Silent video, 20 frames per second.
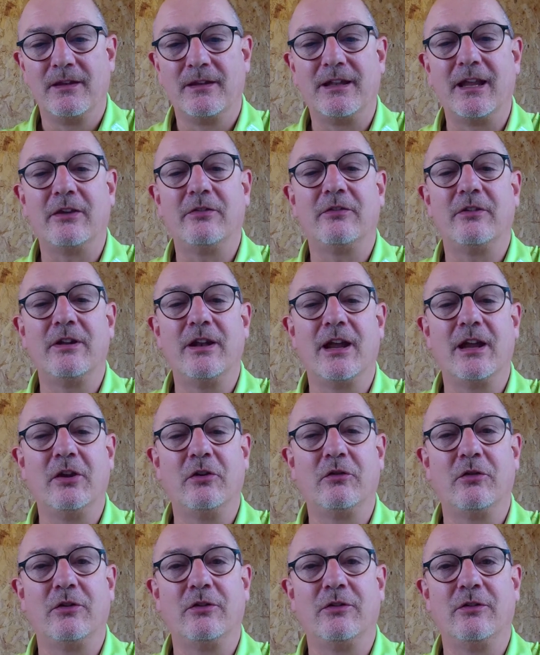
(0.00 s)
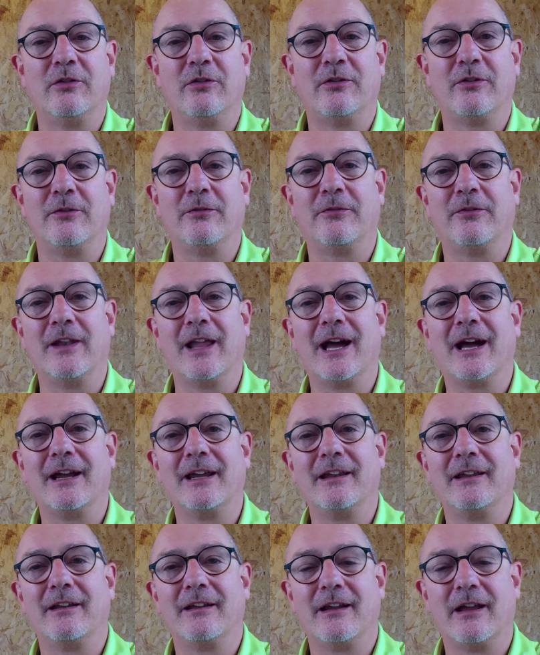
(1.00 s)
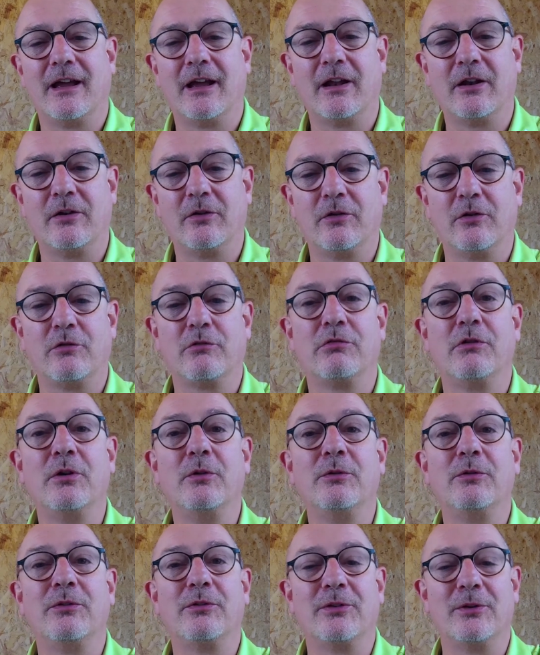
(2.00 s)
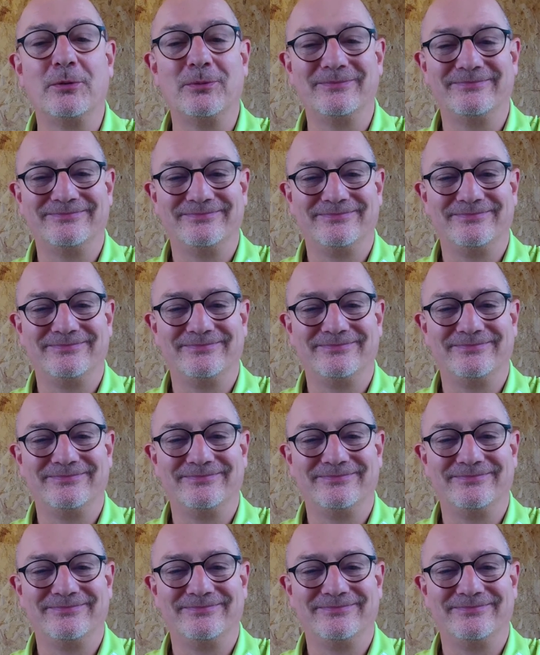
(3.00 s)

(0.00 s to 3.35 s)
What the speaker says: destinations to fly and cruise to.